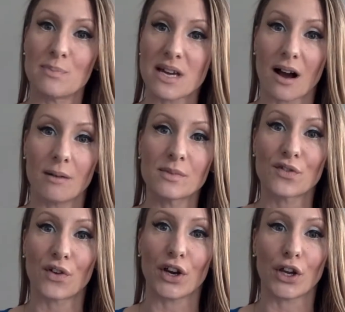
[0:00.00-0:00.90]
becomes
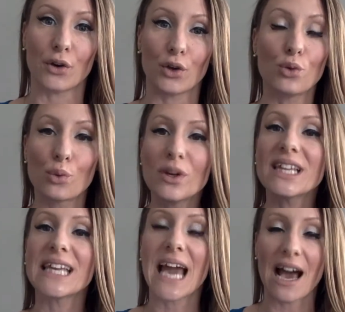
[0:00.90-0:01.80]
for you. You
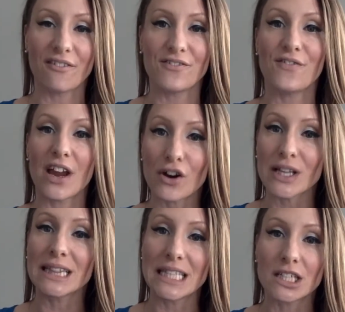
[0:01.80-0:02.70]
really have
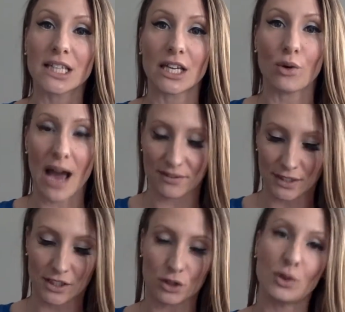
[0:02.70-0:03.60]
very little that you have
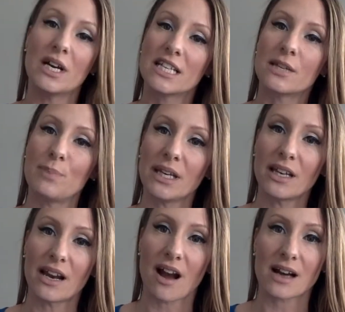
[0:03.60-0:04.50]
to do to be
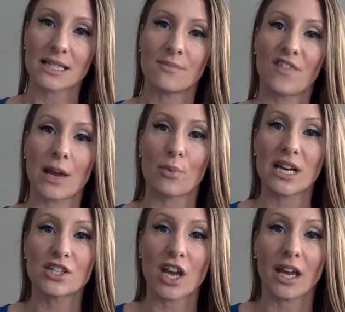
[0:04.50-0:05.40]
in an awesome
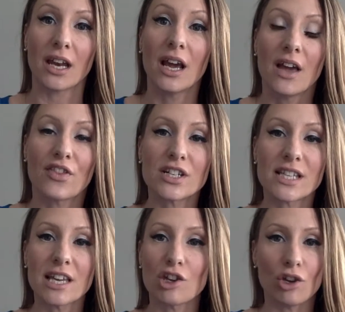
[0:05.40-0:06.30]
vibration. They're
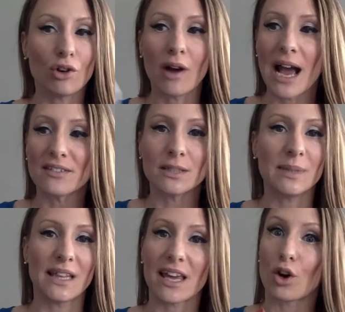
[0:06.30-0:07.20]
saying you don't have to
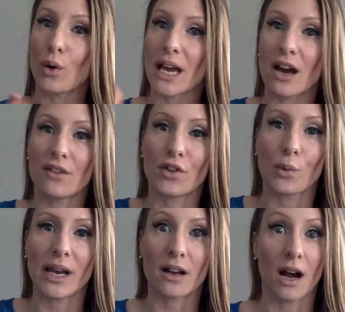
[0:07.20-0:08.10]
be like going out of your
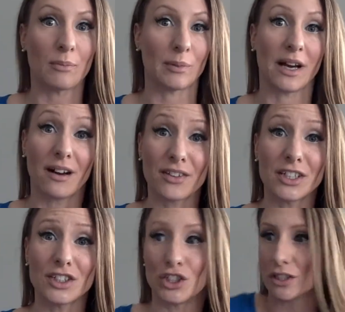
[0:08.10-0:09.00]
way to compliment
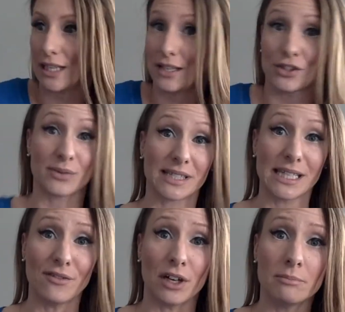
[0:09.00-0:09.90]
others, just like to
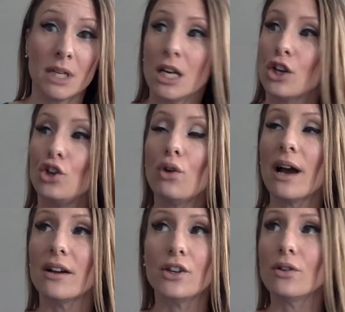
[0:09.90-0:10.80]
receive them. You
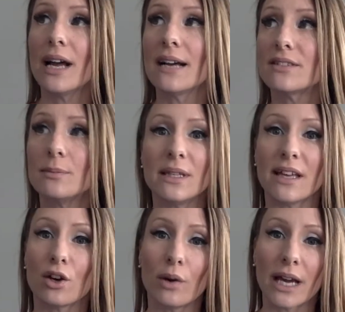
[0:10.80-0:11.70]
don't have to be
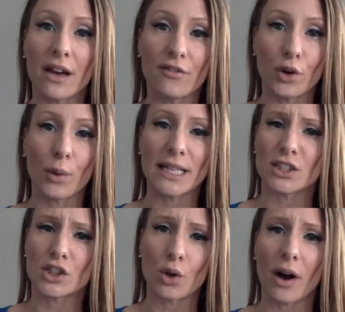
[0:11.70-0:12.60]
like going out of your way
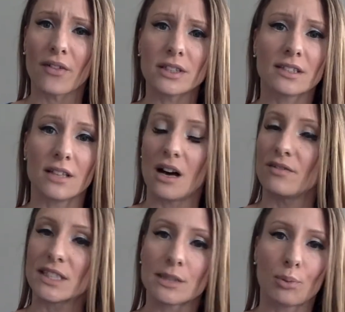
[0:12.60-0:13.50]
to show others love
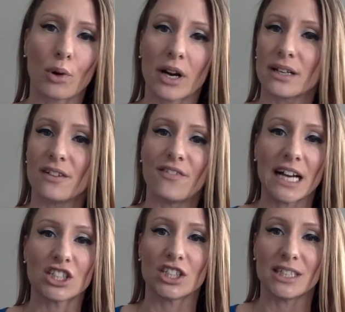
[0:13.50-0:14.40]
and support and
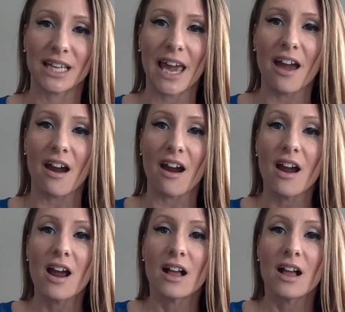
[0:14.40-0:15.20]
affection and care.